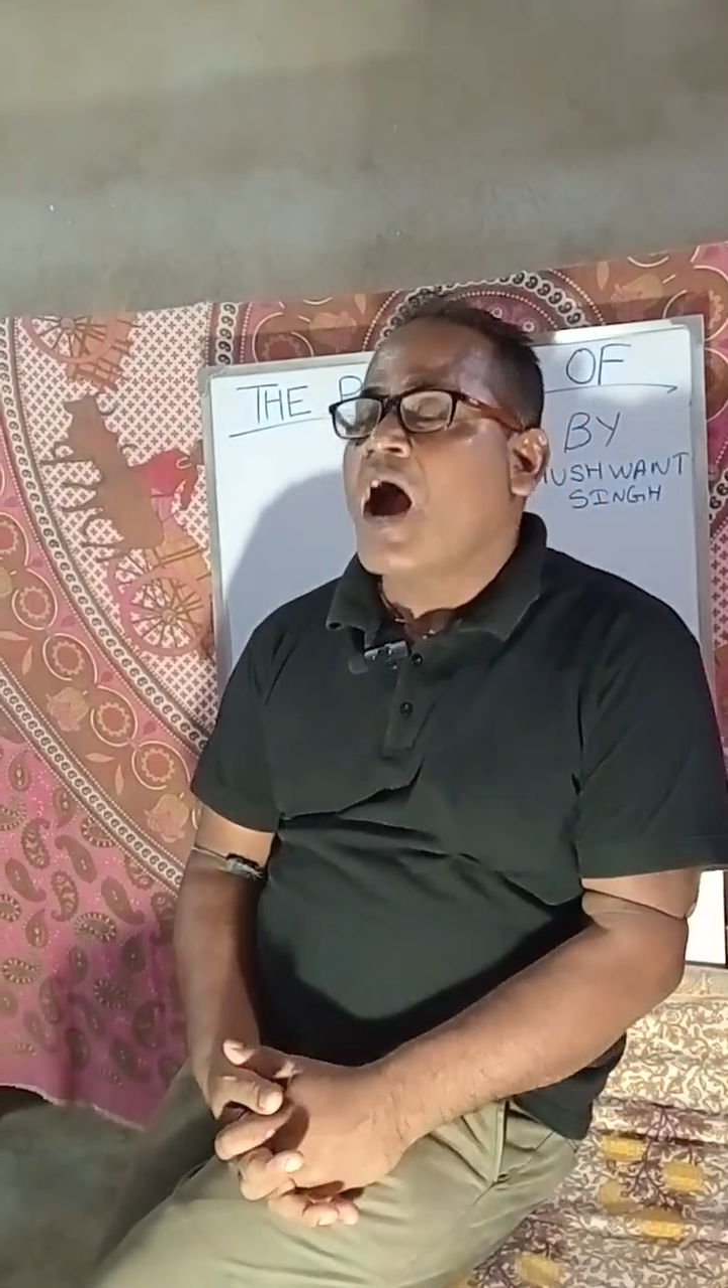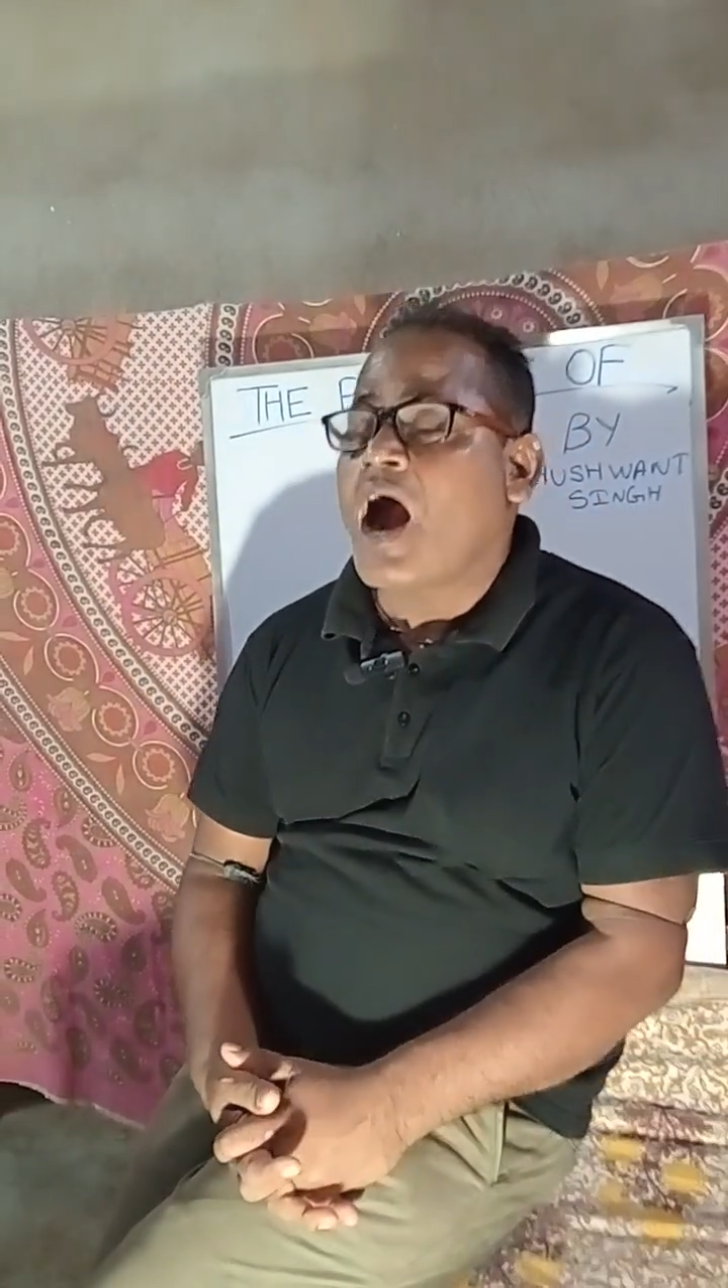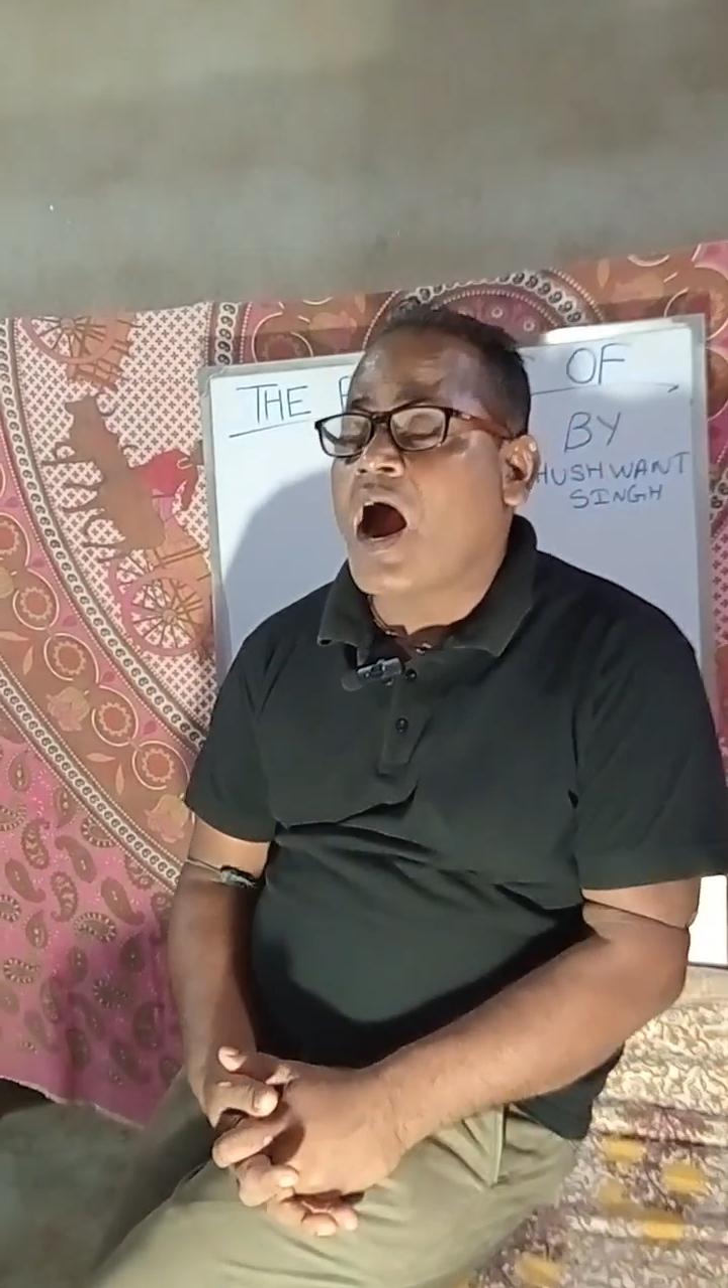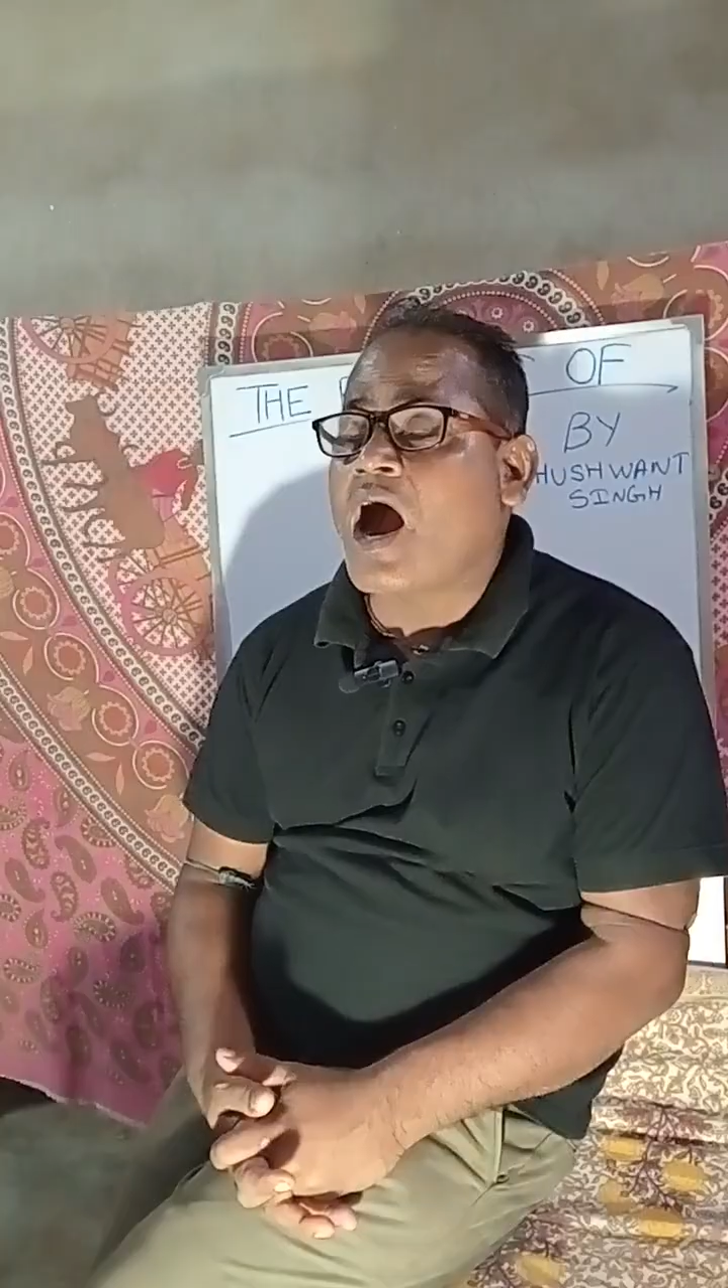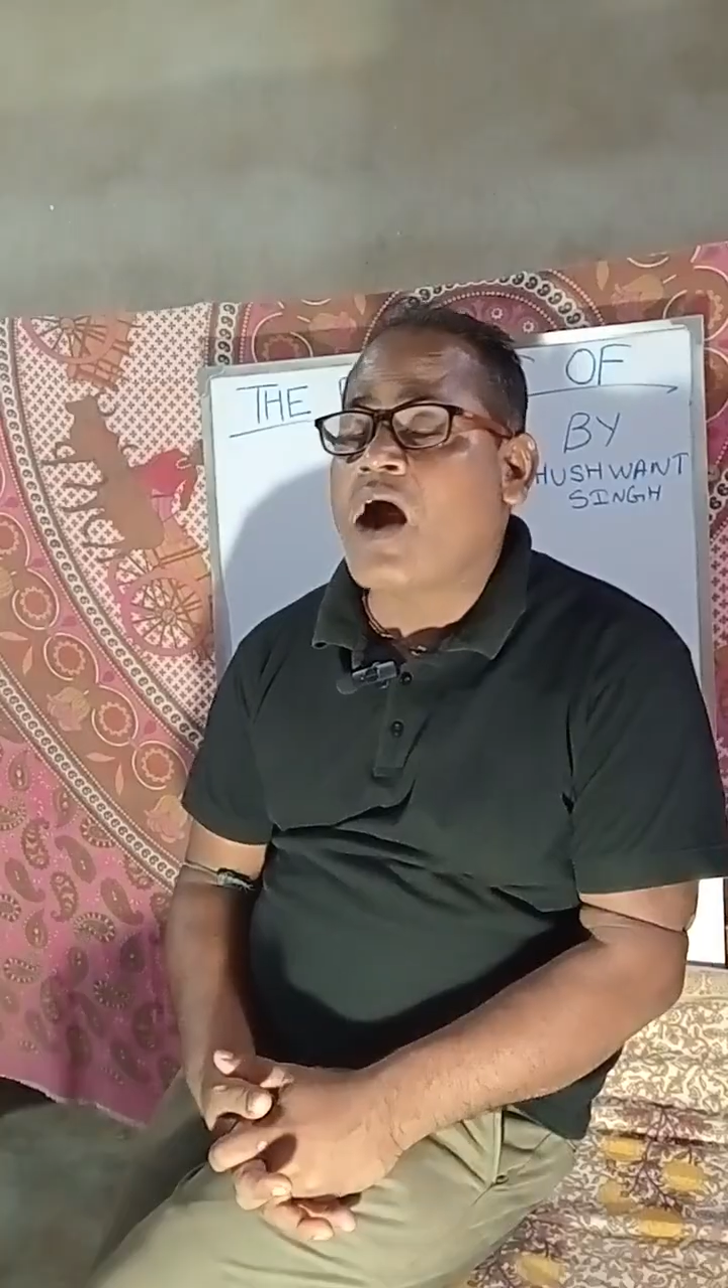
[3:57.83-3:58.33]

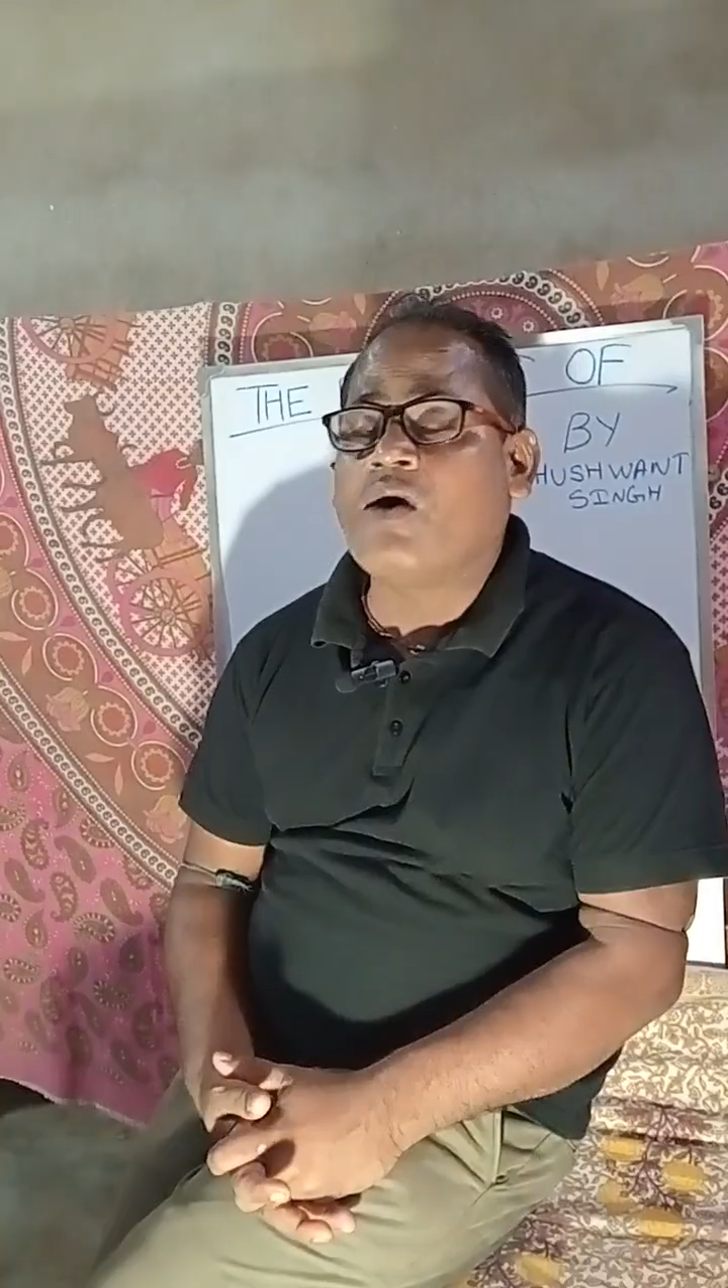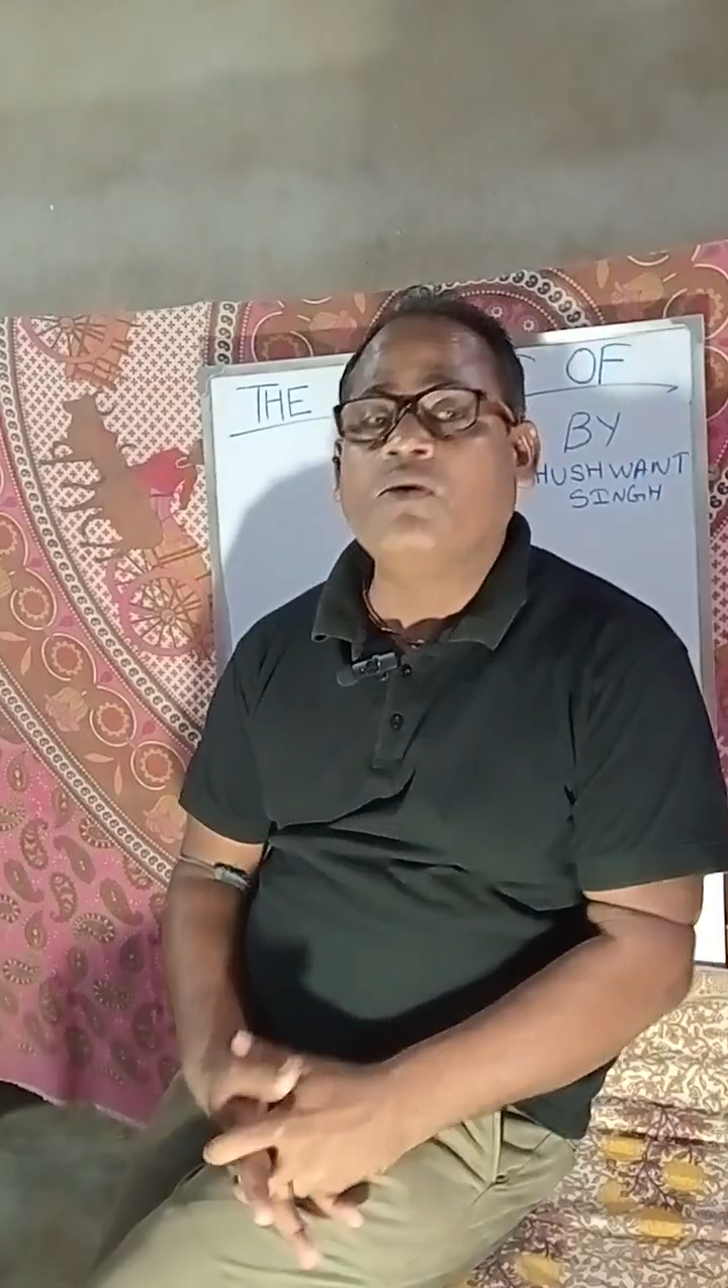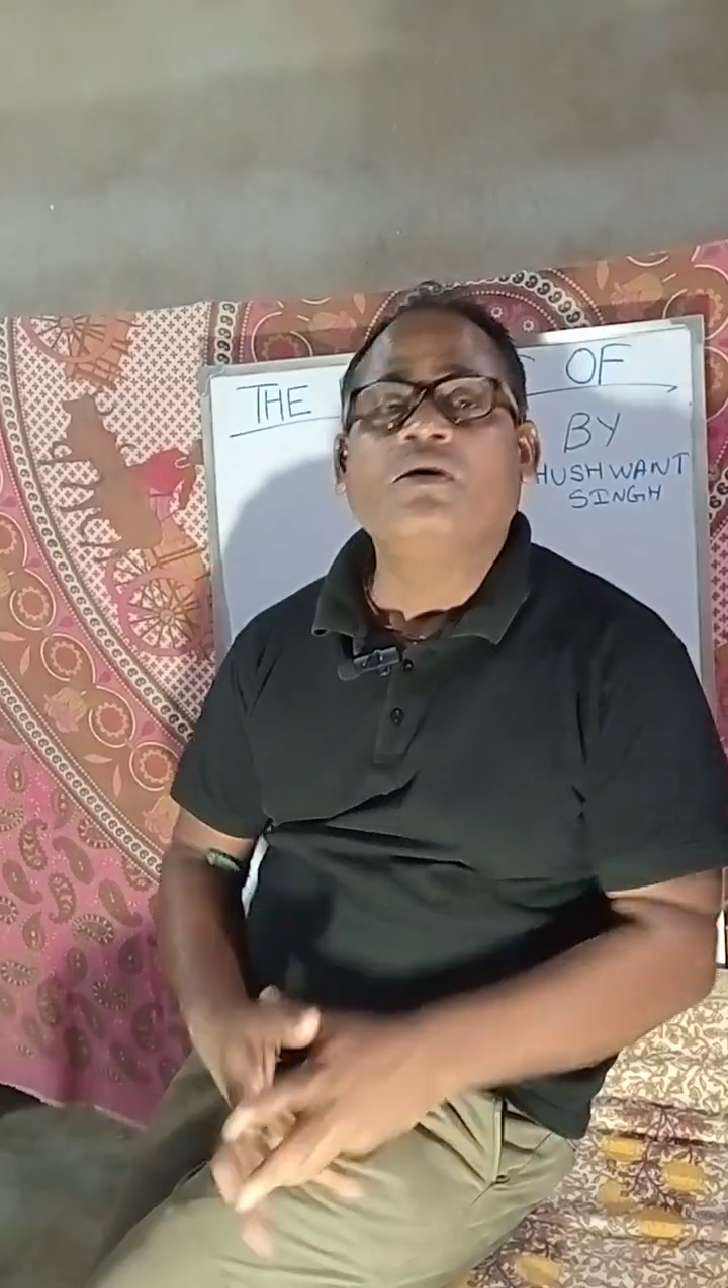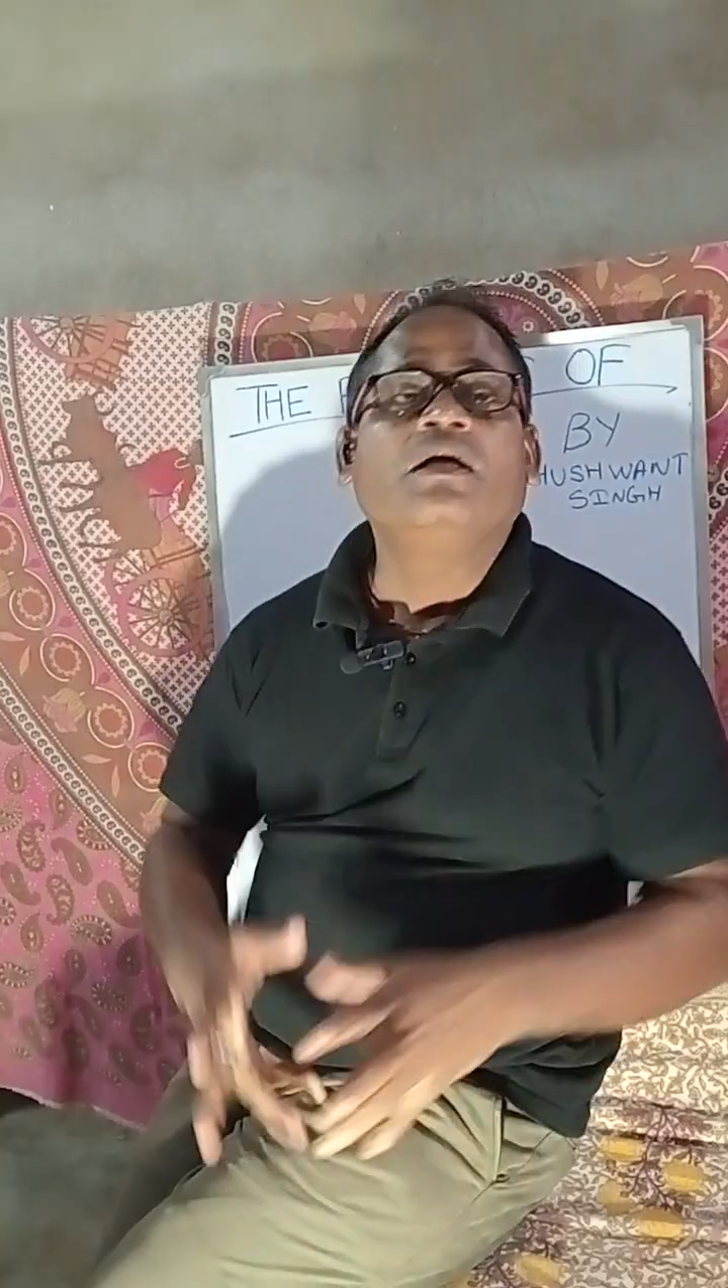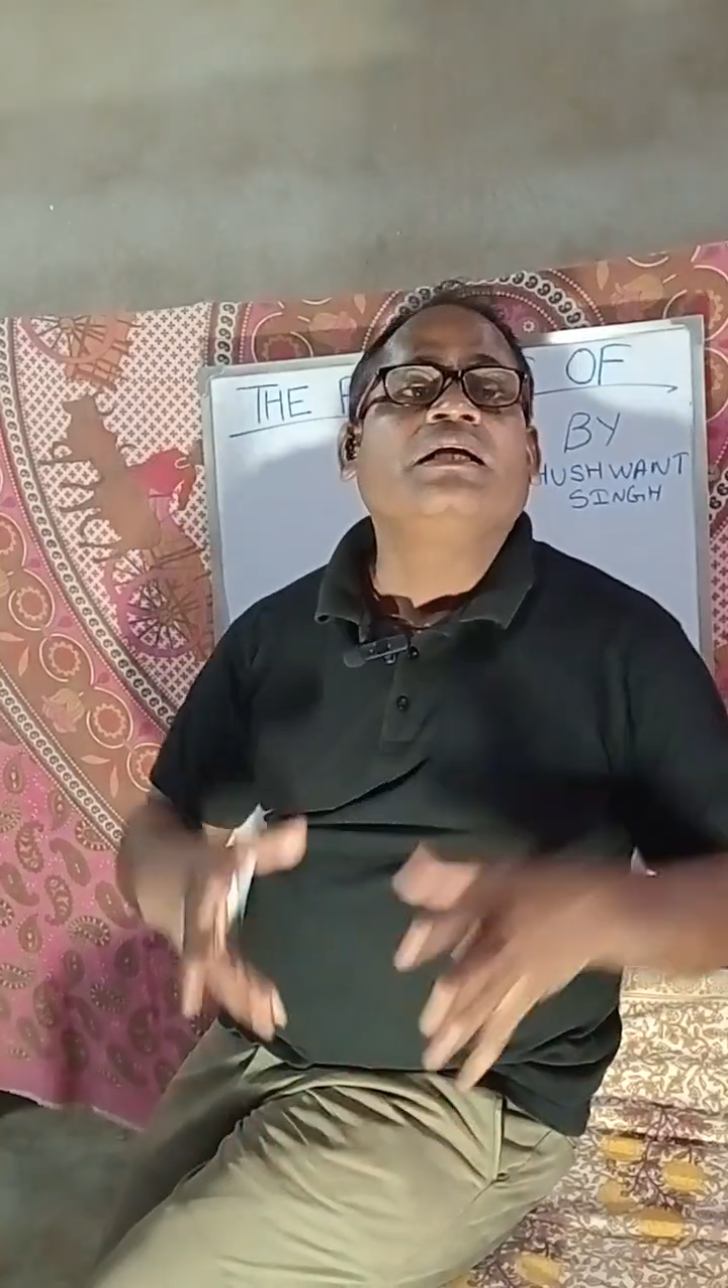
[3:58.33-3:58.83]
how